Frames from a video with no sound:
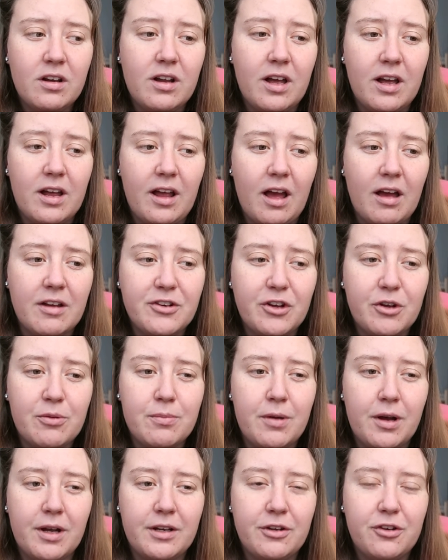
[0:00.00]
like I
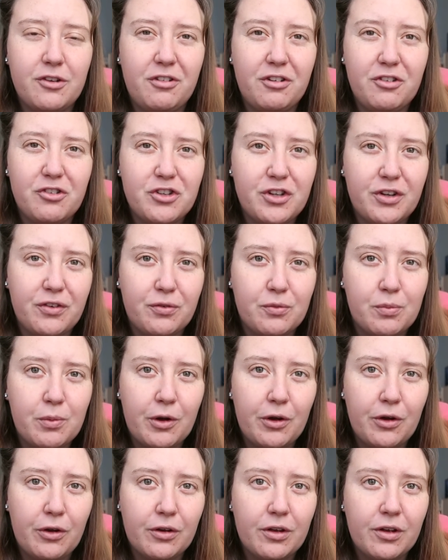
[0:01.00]
don't mind doing shift
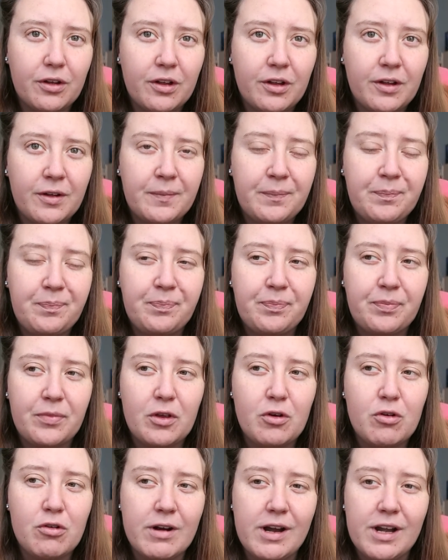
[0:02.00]
work
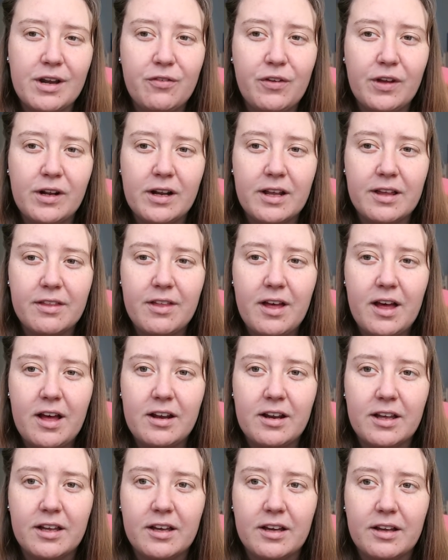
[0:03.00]
or anything like
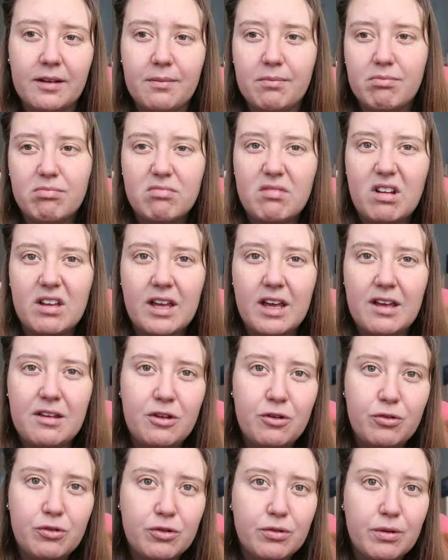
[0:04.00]
that like I, I
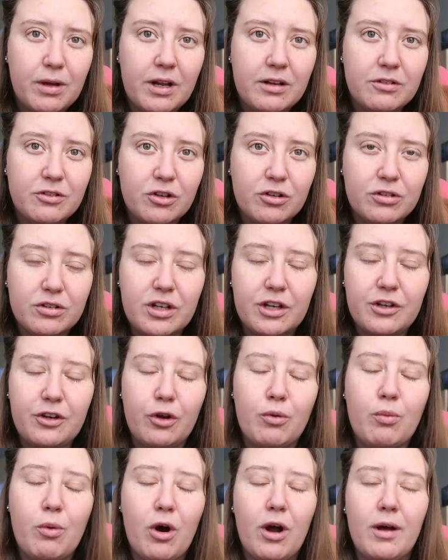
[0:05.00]
get used to it as long as I
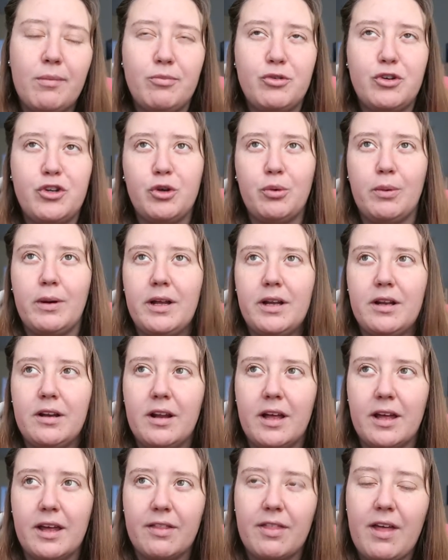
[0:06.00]
know what I'm
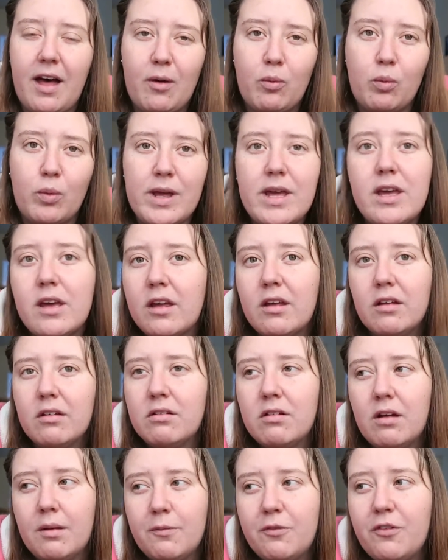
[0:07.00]
doing like that week
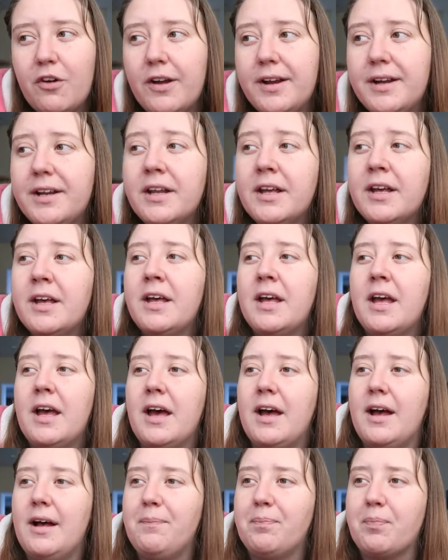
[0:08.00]
I'm fine
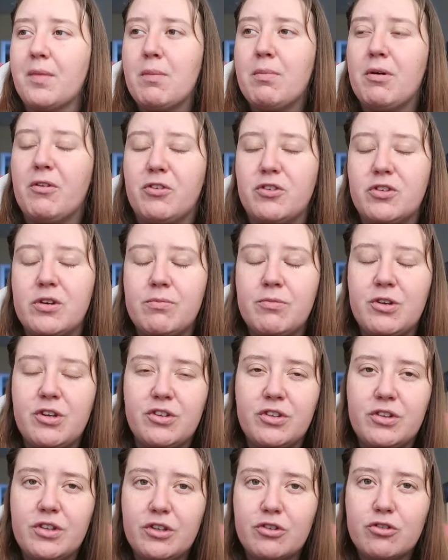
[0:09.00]
um, but for some
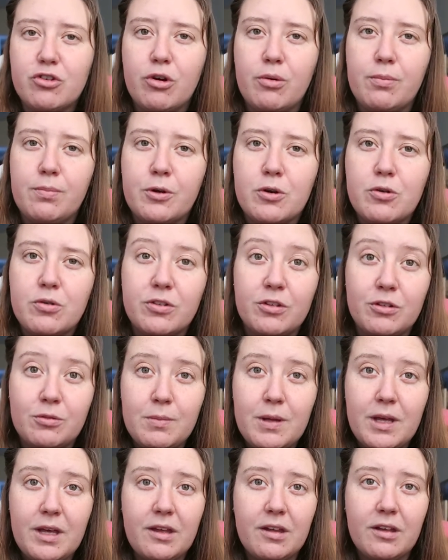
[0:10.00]
reason this job
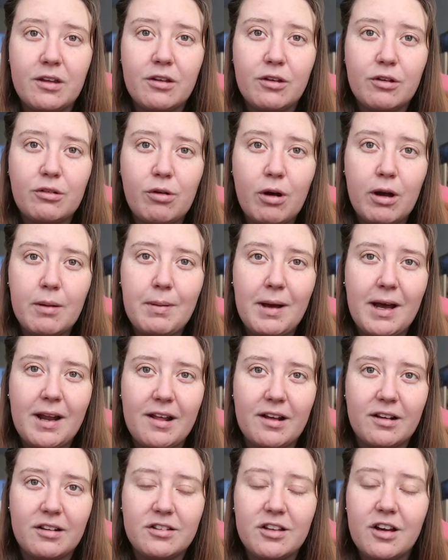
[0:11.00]
causes me quite
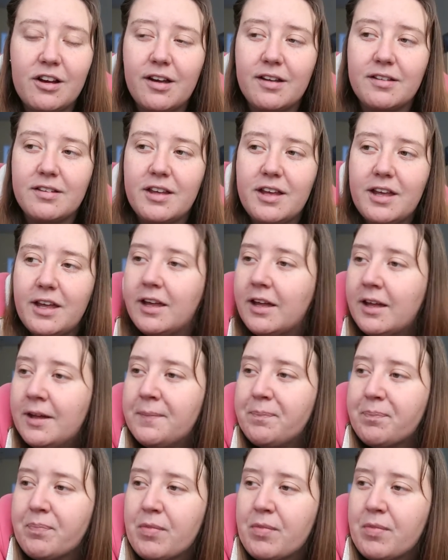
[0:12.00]
bad anxiety